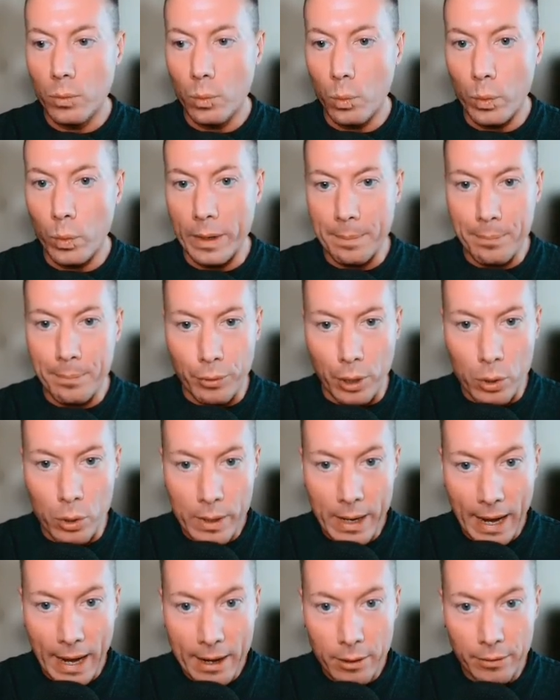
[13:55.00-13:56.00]
We
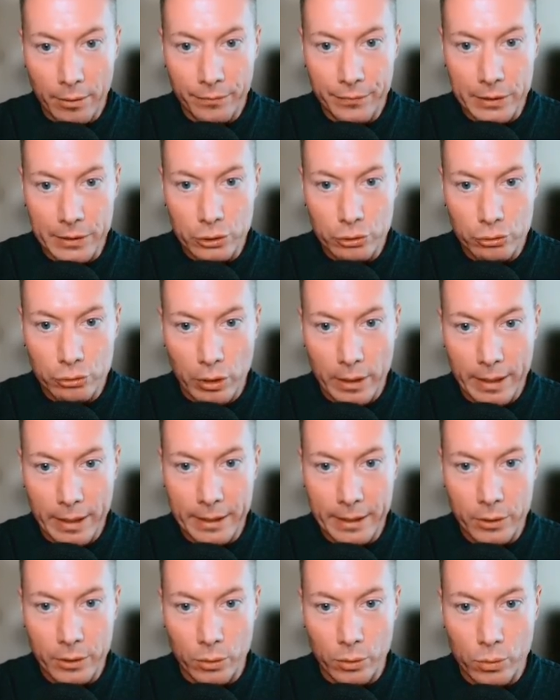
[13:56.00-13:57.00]
broke out of this
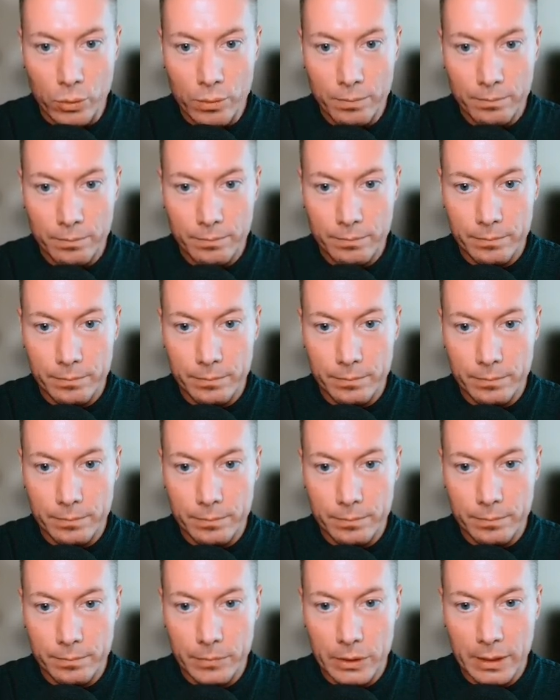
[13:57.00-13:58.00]
triangle,
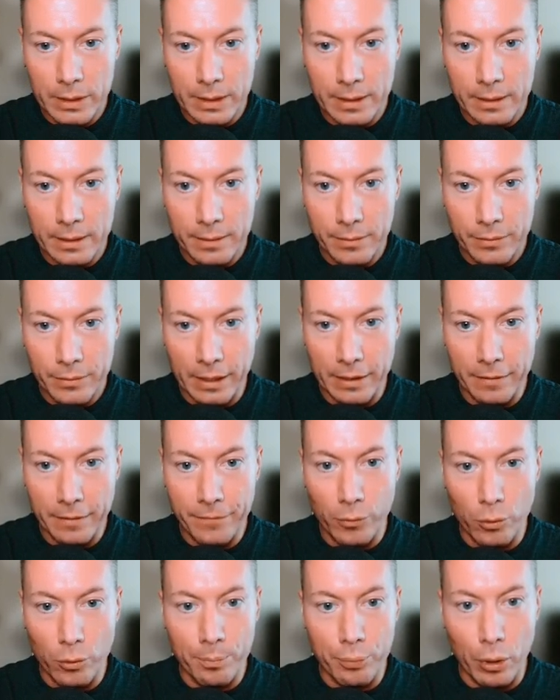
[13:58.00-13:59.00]
yeah,
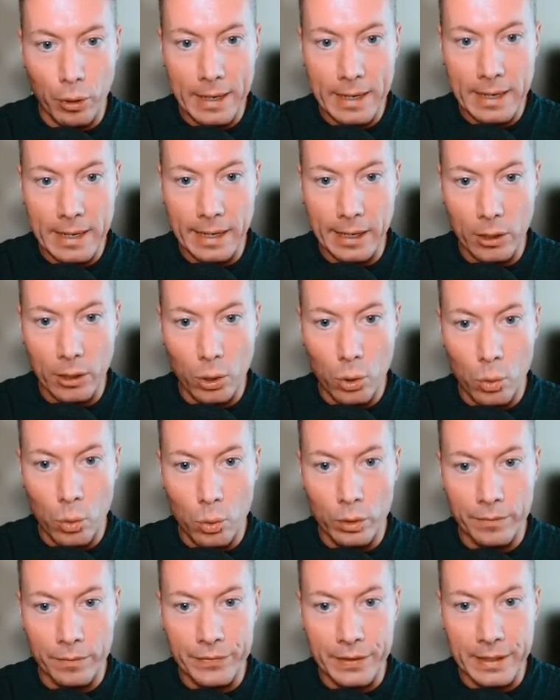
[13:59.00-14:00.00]
therefore breaking
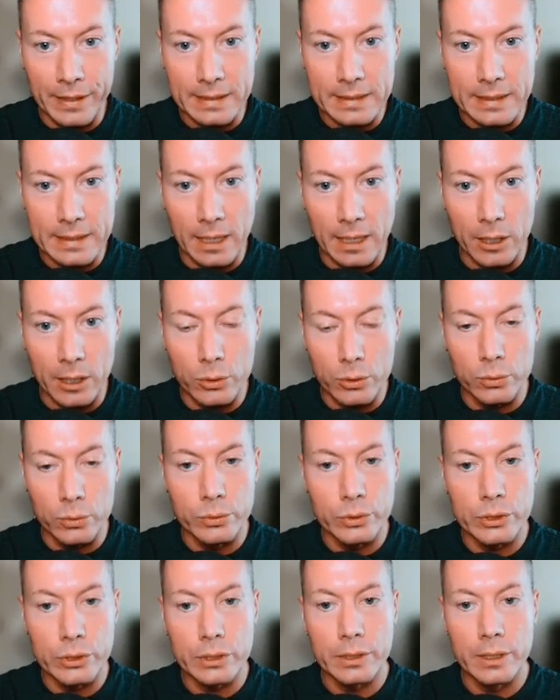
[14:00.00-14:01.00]
all of these
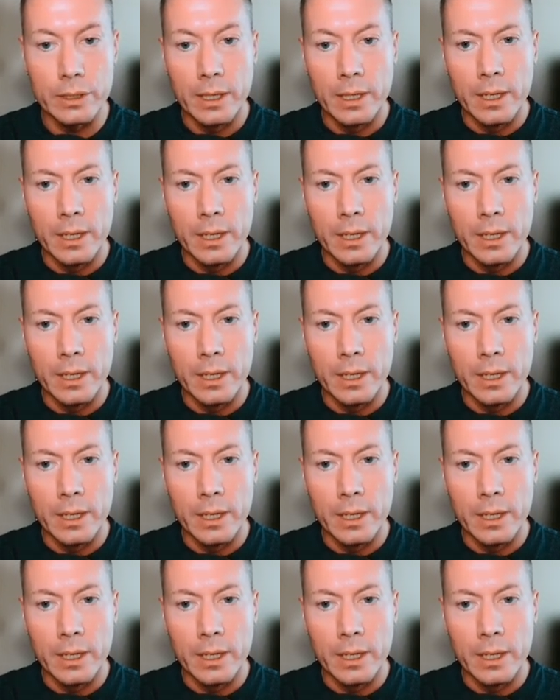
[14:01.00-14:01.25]
lows.